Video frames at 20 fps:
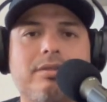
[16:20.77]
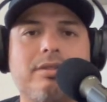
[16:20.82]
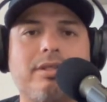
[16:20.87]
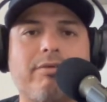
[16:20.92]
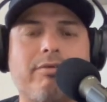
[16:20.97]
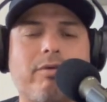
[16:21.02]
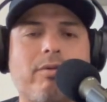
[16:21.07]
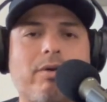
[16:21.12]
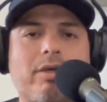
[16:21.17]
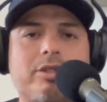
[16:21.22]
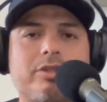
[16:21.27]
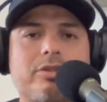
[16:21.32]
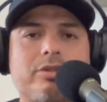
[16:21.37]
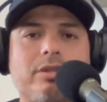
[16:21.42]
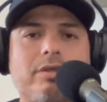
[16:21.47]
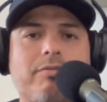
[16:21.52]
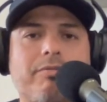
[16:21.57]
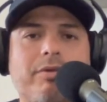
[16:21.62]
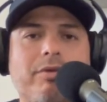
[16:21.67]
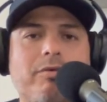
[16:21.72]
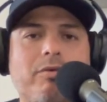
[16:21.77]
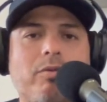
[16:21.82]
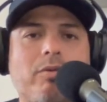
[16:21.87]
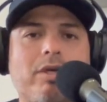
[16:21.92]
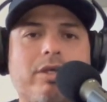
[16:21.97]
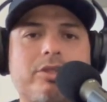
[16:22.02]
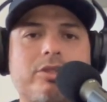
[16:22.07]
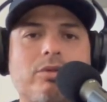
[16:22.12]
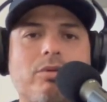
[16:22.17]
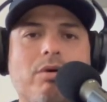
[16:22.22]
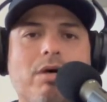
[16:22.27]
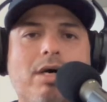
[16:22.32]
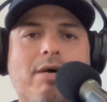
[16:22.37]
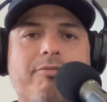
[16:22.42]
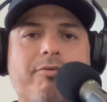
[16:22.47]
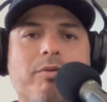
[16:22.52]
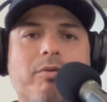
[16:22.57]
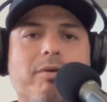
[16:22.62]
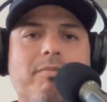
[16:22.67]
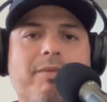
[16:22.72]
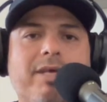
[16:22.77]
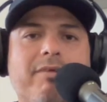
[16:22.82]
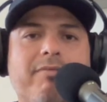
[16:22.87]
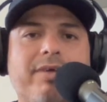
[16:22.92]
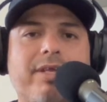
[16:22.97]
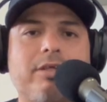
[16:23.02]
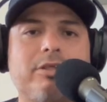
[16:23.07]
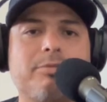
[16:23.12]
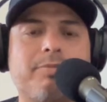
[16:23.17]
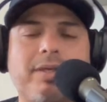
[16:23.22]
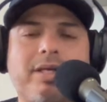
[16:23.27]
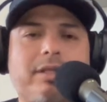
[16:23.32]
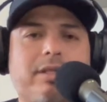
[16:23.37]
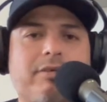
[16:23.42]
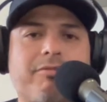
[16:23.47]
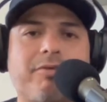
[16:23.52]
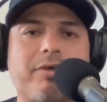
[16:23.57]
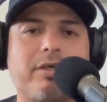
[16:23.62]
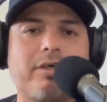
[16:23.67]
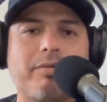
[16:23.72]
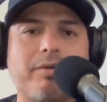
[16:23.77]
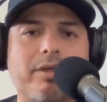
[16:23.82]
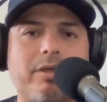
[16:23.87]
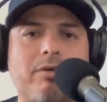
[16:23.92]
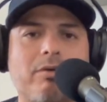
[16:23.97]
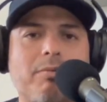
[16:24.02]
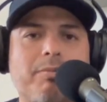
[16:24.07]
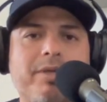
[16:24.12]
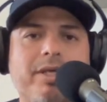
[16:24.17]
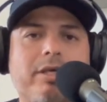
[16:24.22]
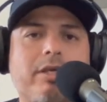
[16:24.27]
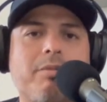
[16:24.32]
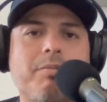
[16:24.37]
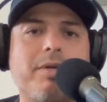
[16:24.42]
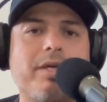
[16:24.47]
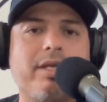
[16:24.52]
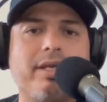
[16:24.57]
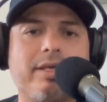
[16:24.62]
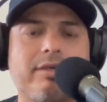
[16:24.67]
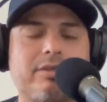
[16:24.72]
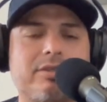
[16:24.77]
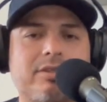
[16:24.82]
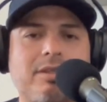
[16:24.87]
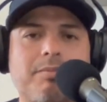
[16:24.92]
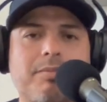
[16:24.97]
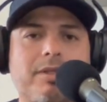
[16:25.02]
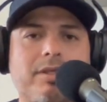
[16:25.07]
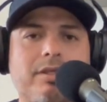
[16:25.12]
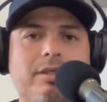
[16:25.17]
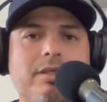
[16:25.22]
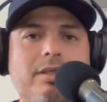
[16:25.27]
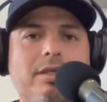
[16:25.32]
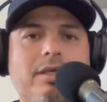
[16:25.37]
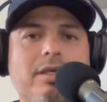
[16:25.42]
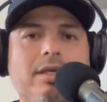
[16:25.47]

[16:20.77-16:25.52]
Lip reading: If you want to show off, you want to make videos, pick a different career. Go be a comedian or something.